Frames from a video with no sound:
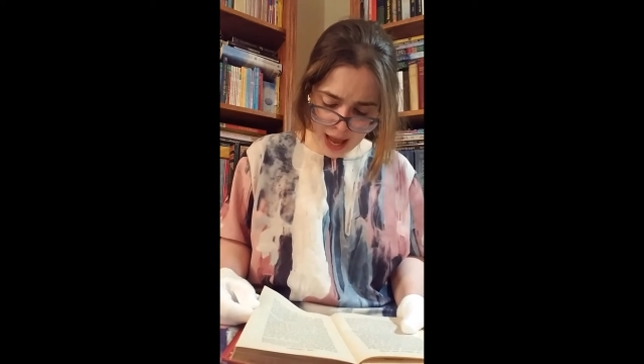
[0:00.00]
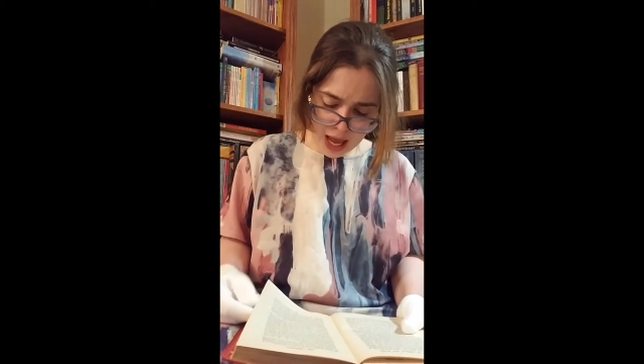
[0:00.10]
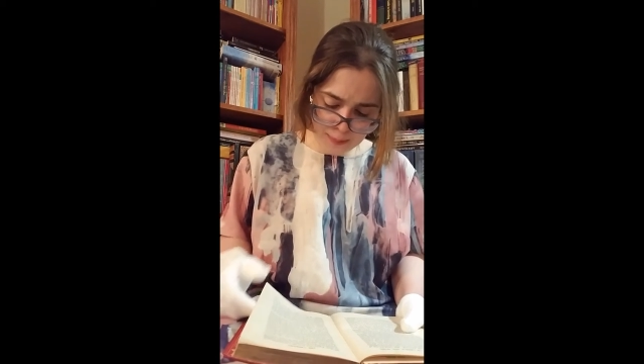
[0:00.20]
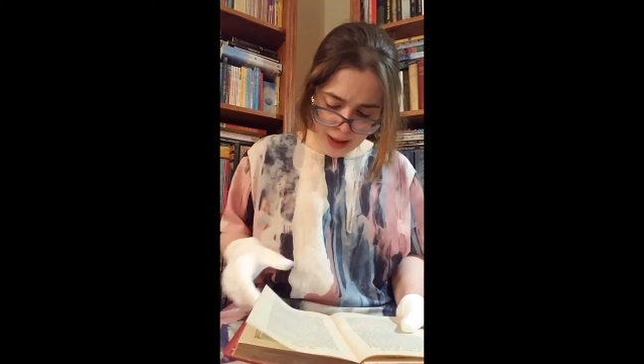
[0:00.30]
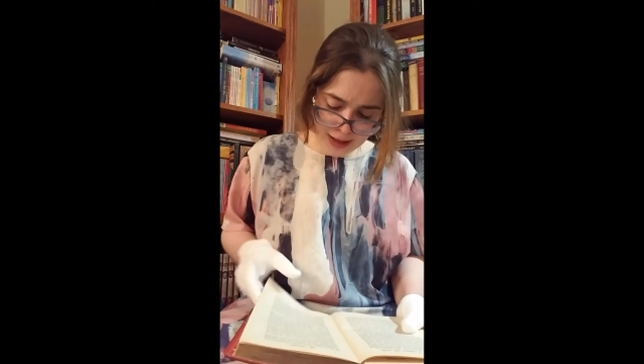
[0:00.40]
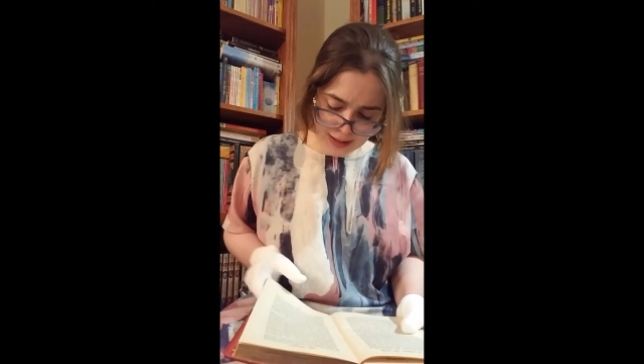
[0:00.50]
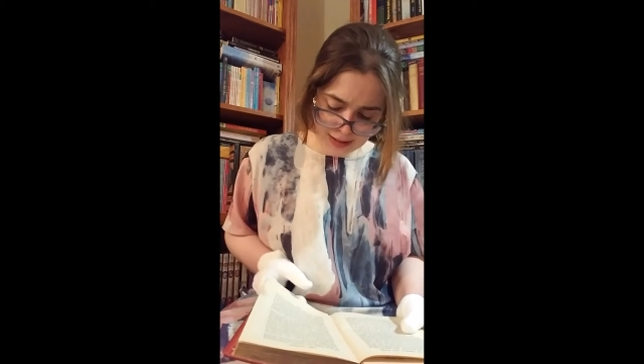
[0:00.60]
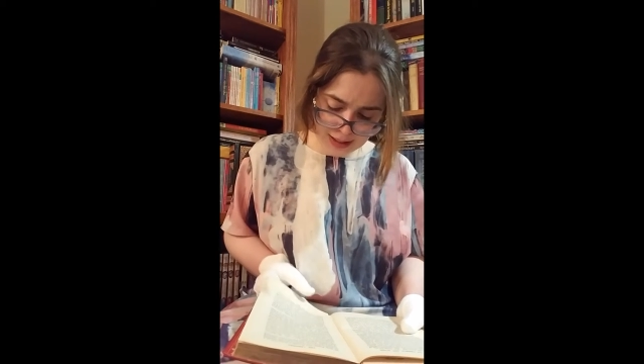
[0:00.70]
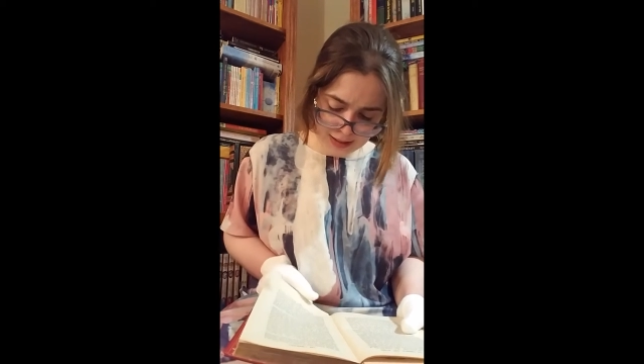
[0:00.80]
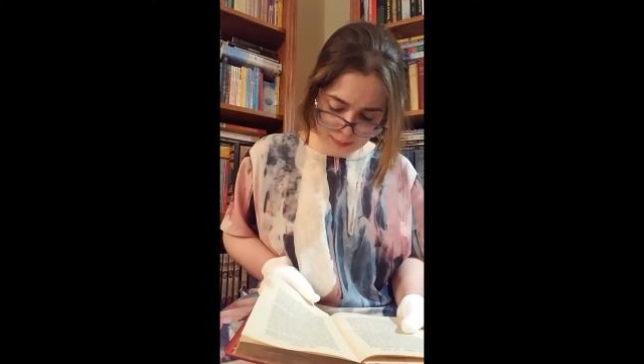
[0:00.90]
and
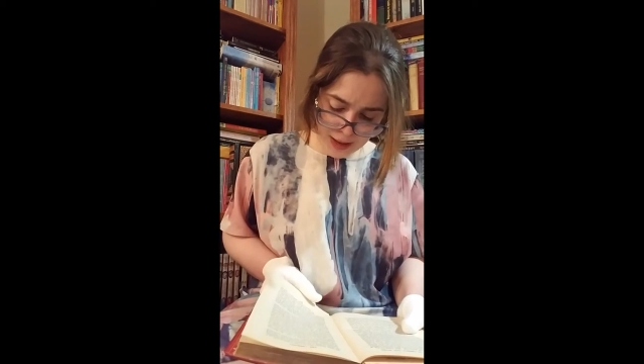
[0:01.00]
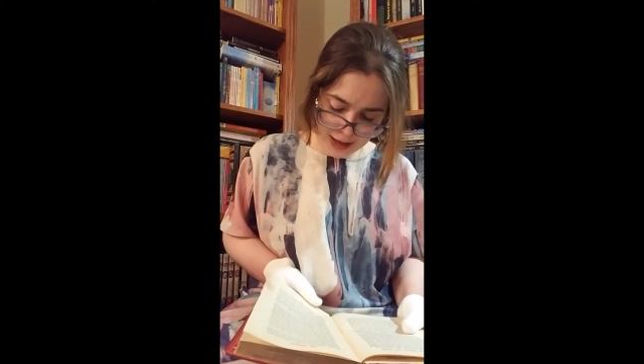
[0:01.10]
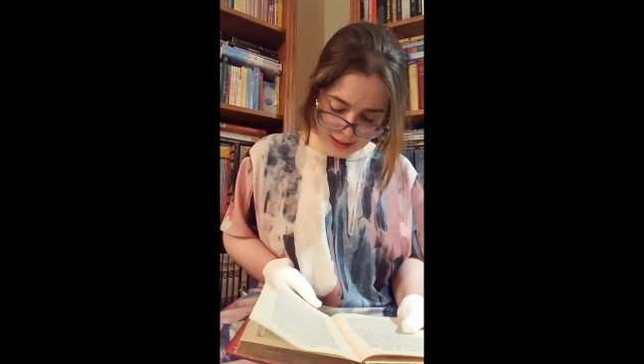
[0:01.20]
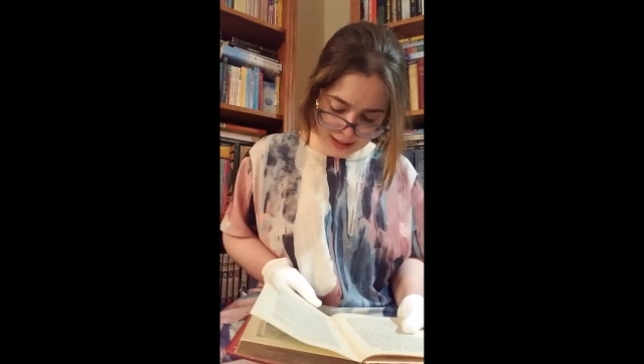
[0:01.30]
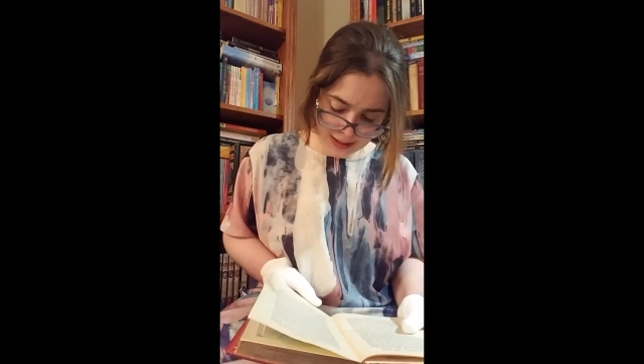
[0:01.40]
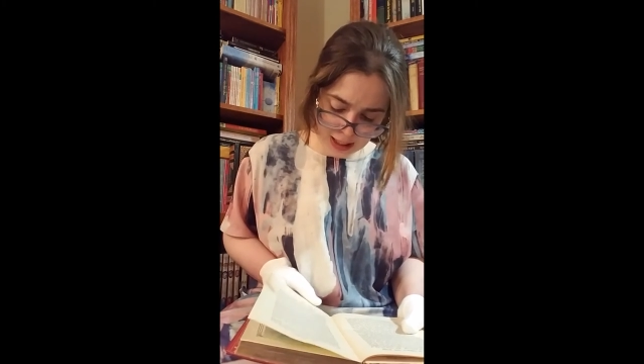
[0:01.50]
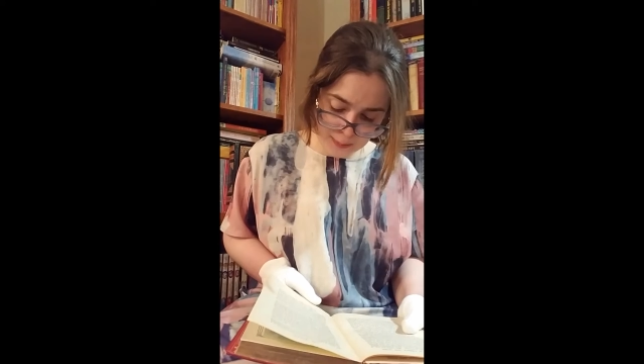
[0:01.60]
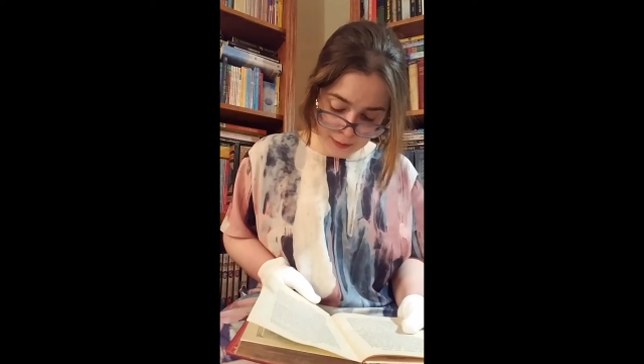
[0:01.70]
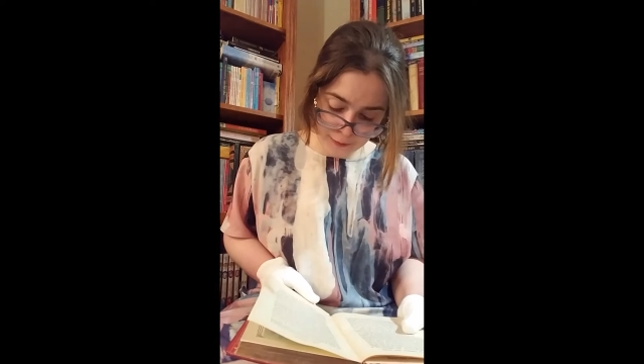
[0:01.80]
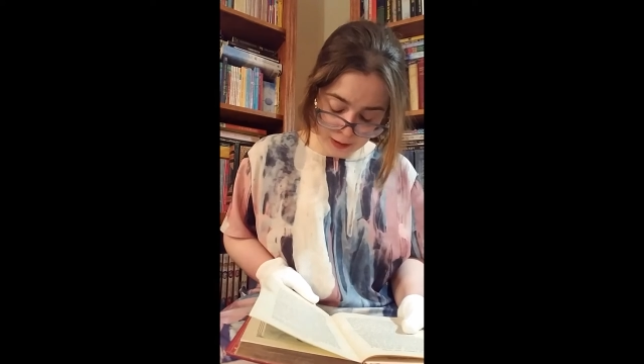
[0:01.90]
Pegasus, Pegasus
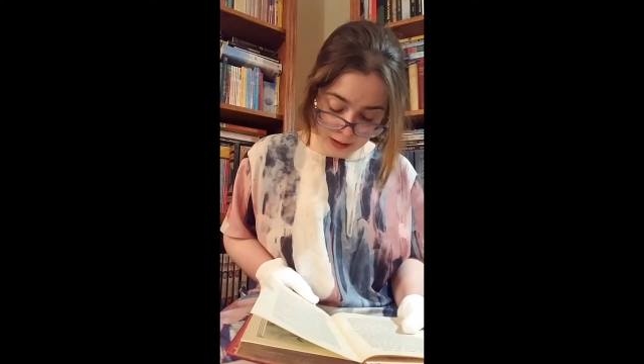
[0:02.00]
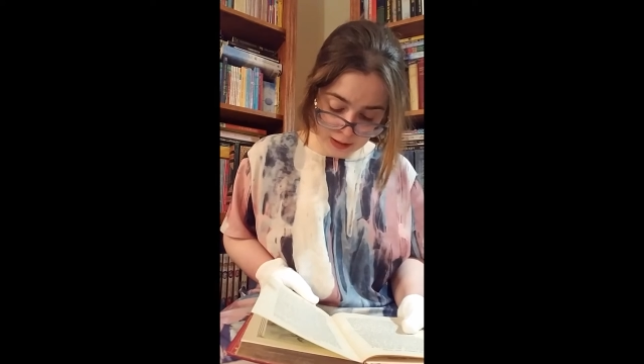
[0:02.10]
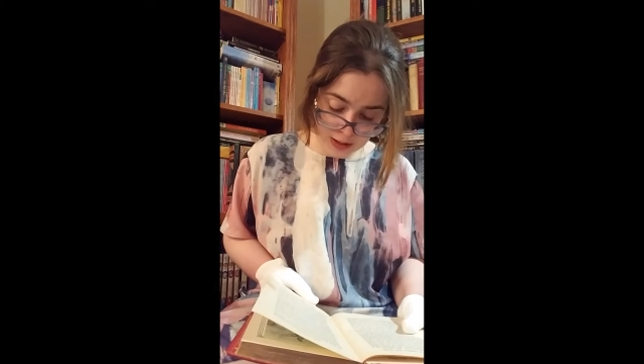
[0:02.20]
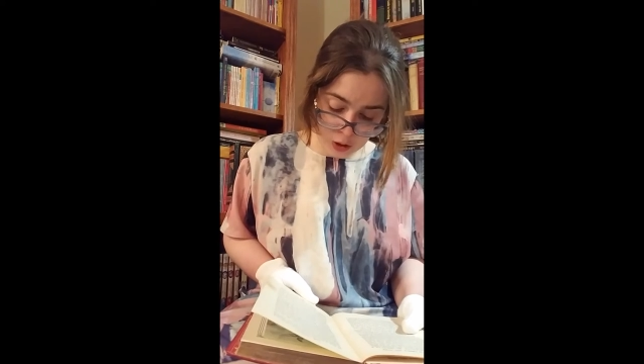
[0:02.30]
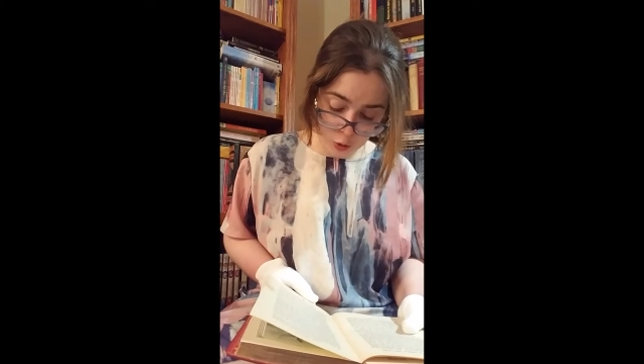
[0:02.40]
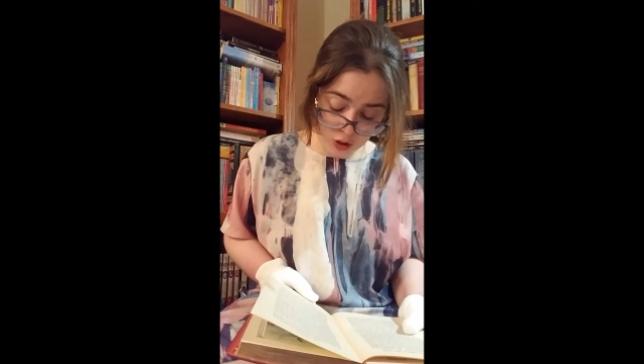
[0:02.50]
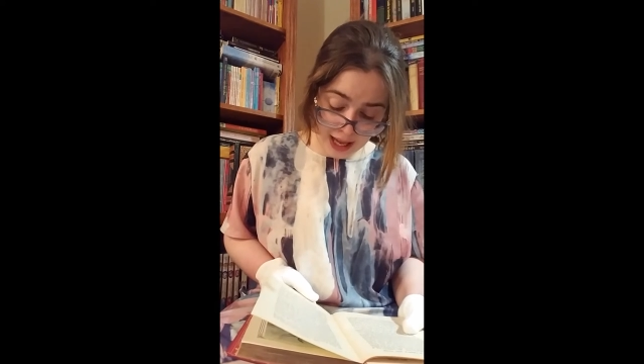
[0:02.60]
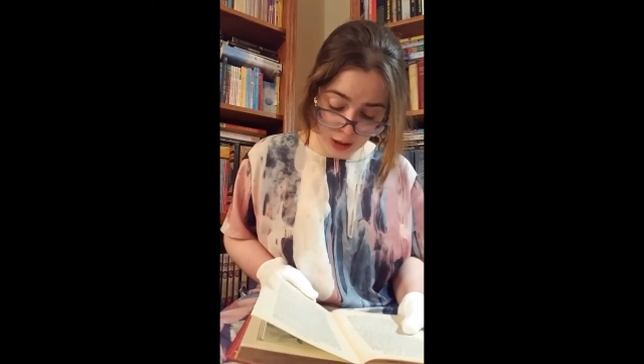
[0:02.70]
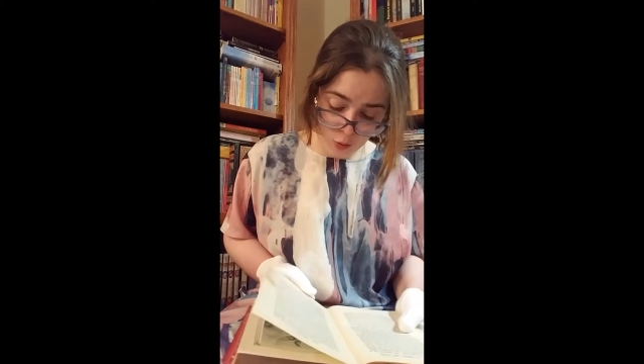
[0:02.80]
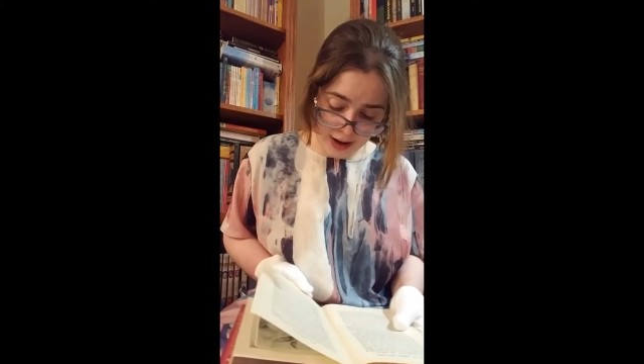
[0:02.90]
seemed to feel it so
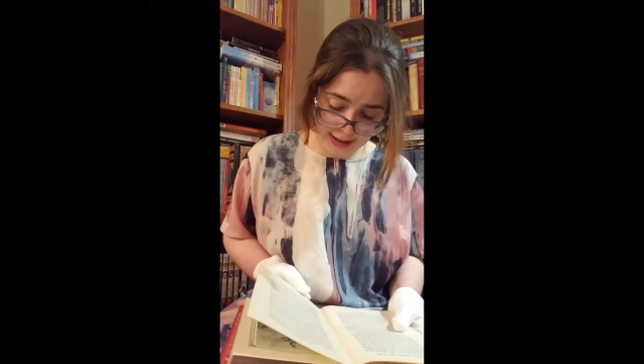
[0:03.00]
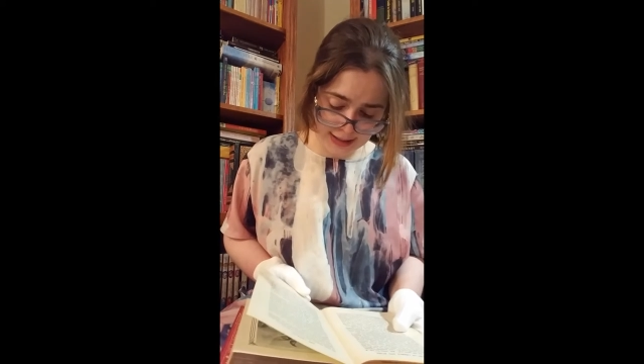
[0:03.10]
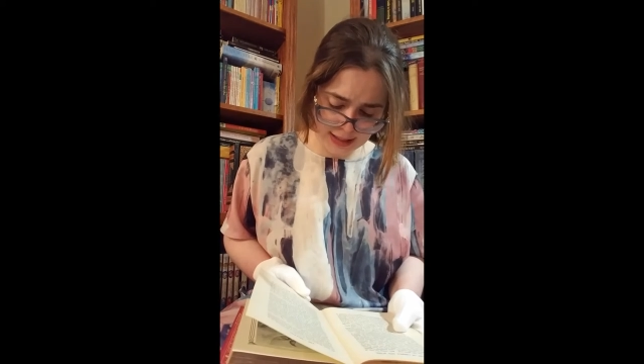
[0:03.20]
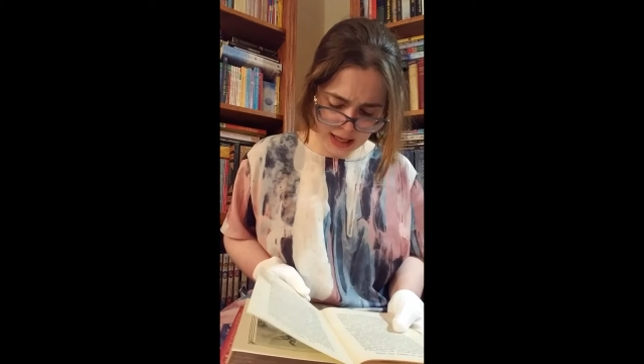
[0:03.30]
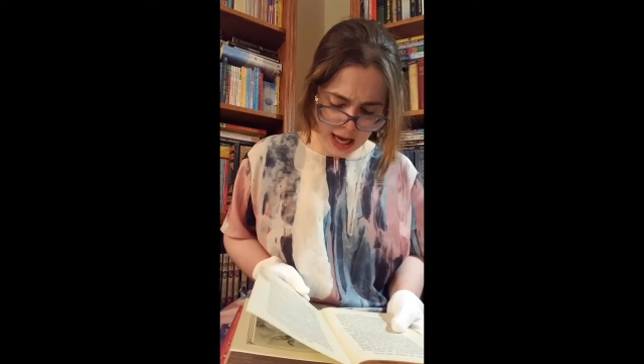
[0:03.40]
likewise.